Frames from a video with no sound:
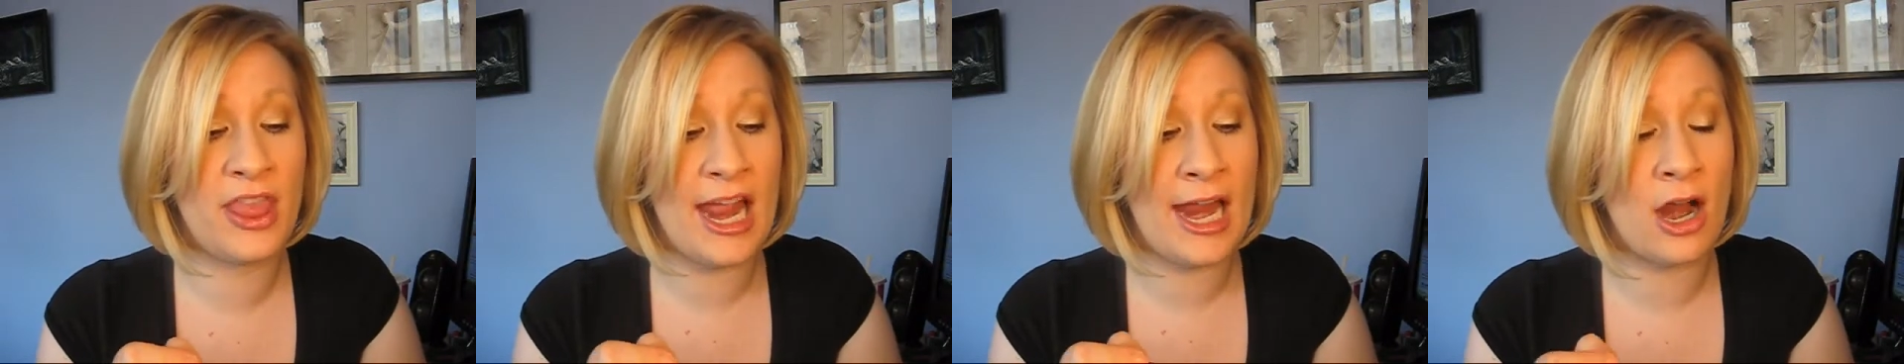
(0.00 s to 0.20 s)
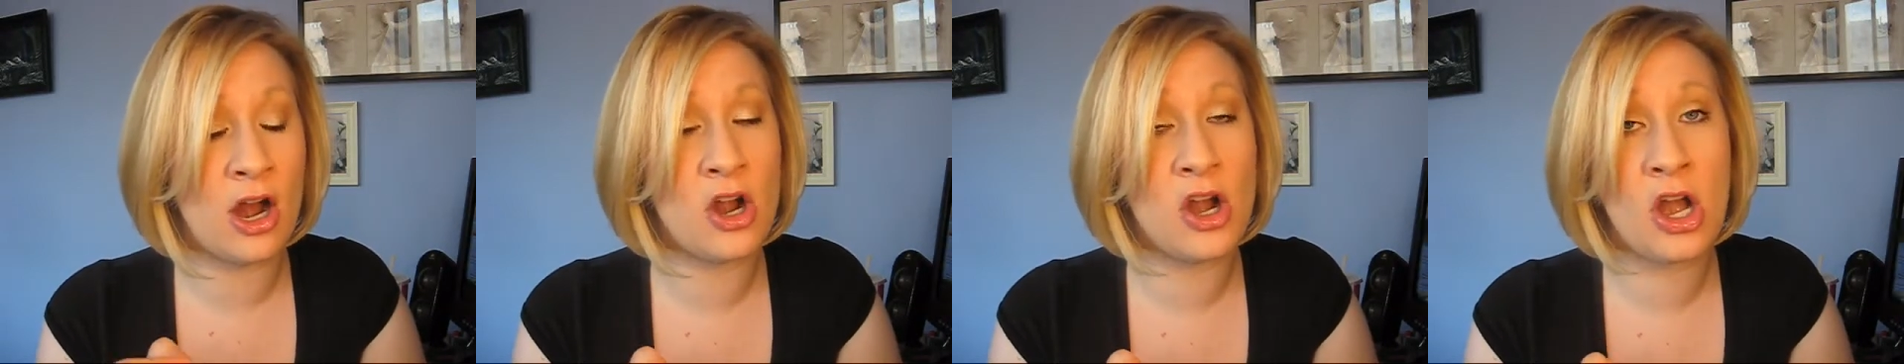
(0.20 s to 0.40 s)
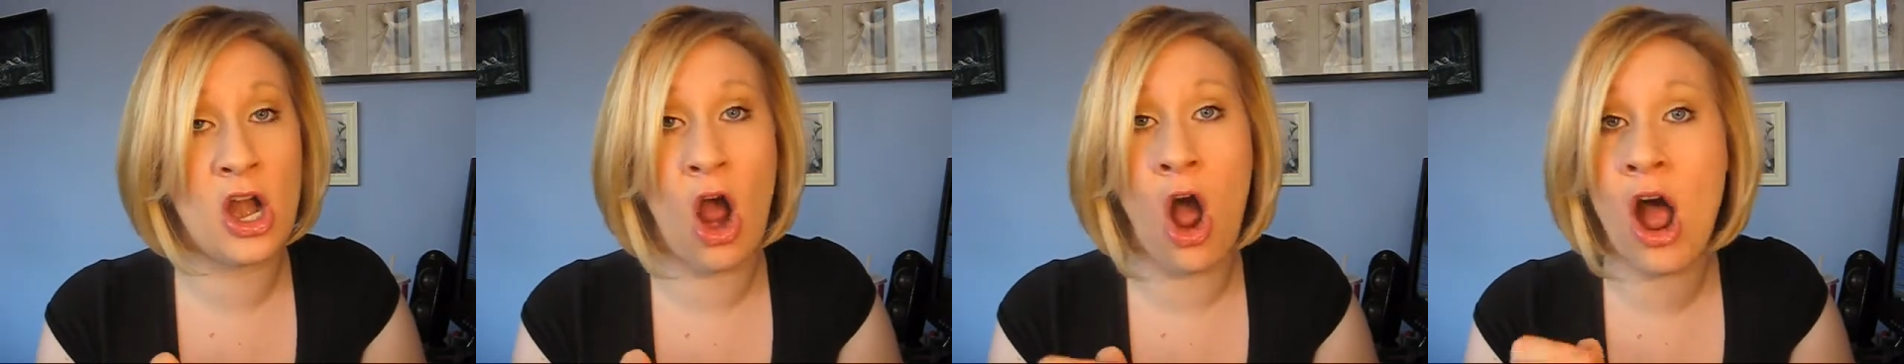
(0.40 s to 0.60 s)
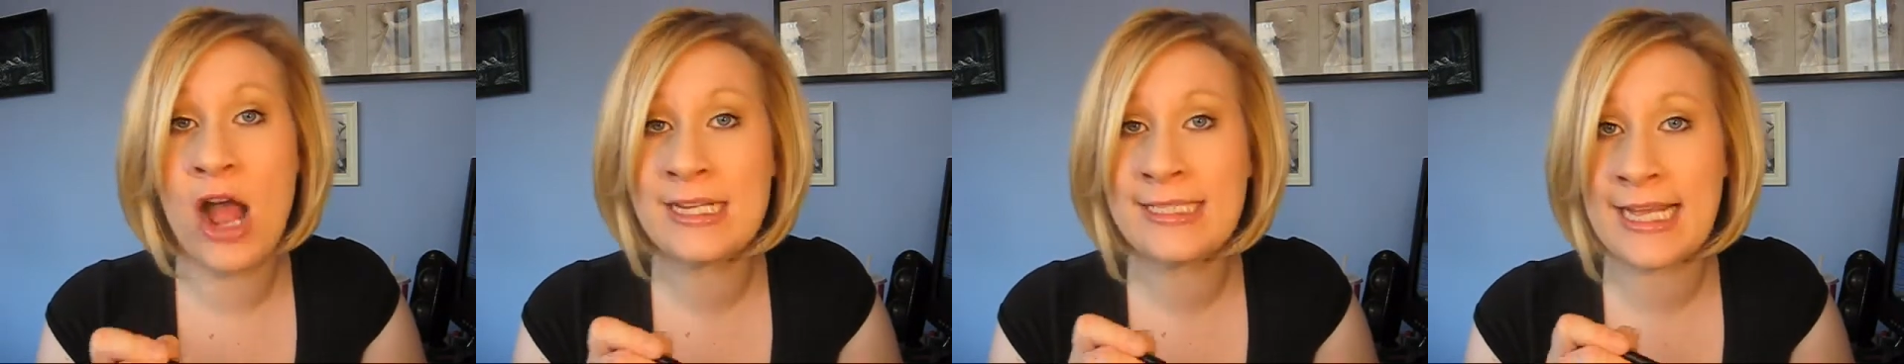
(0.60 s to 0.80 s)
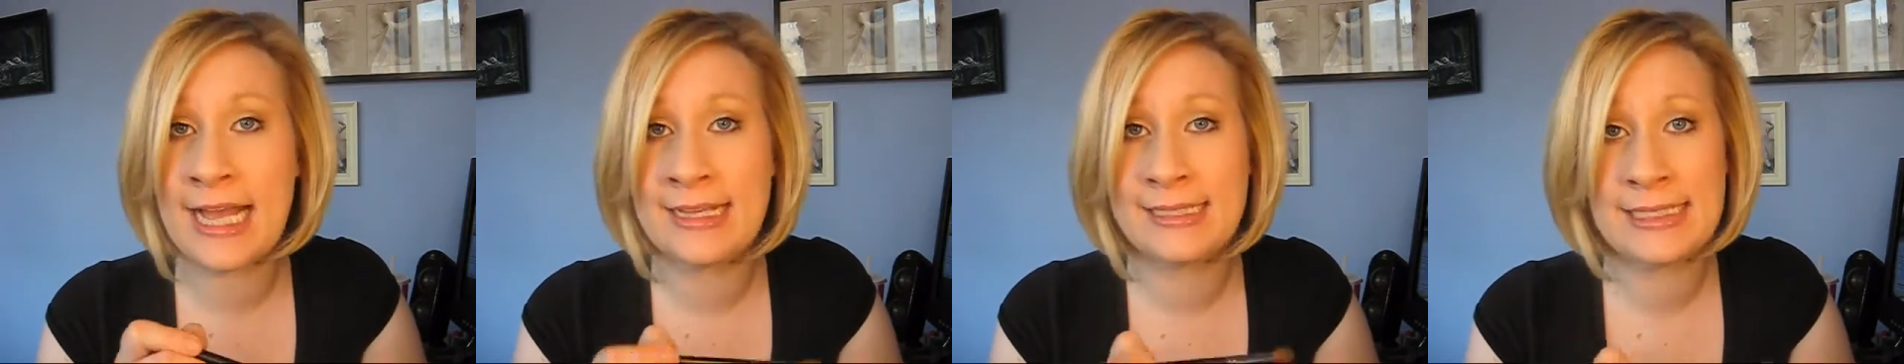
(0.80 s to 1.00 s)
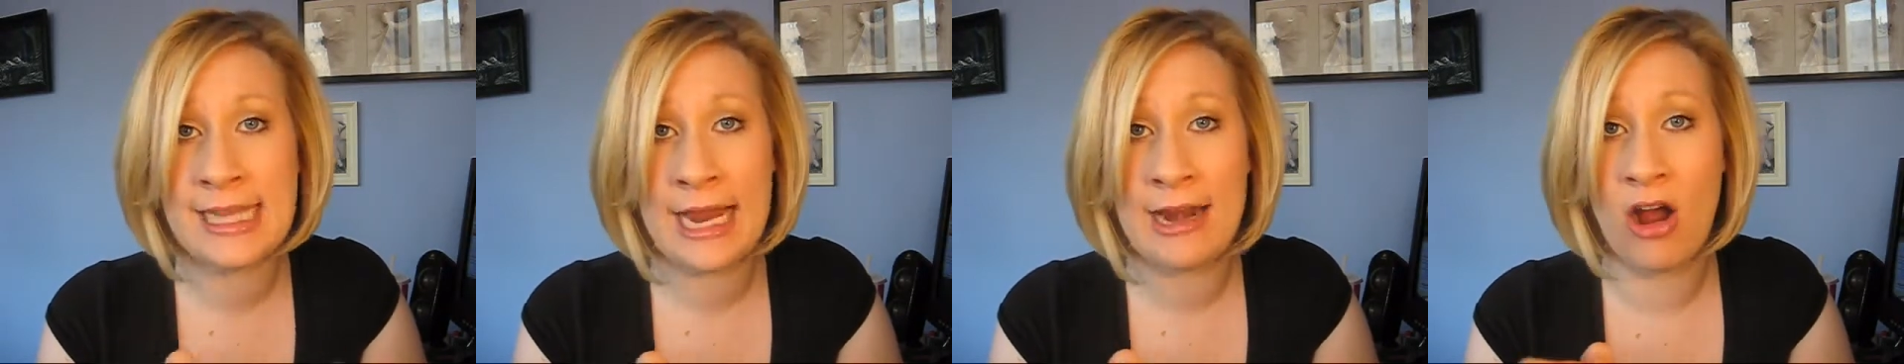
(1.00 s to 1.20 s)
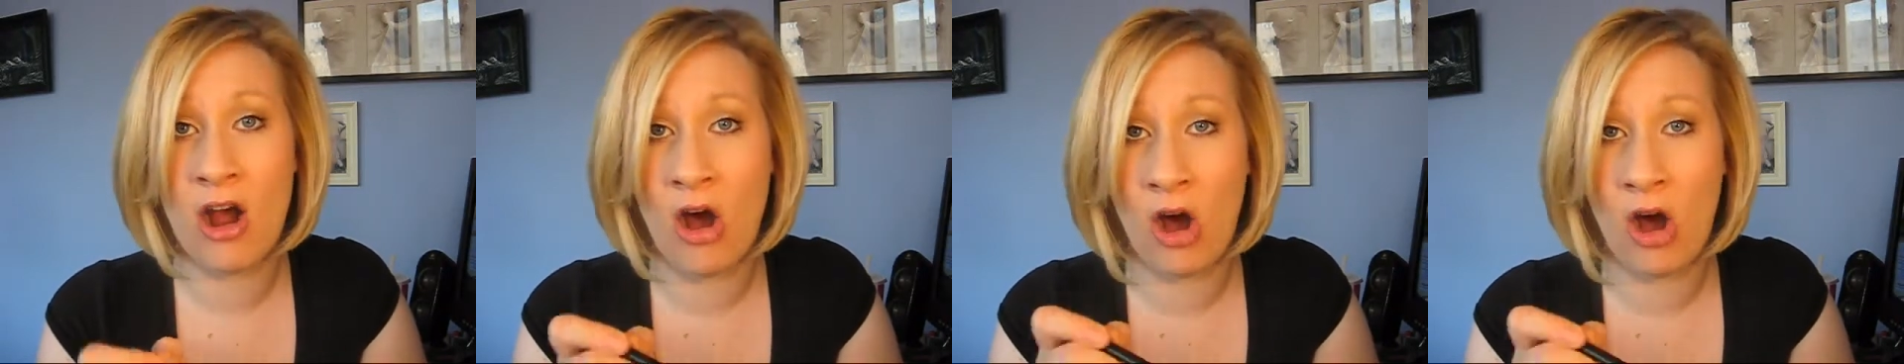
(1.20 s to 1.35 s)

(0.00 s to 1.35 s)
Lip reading: They are not dense at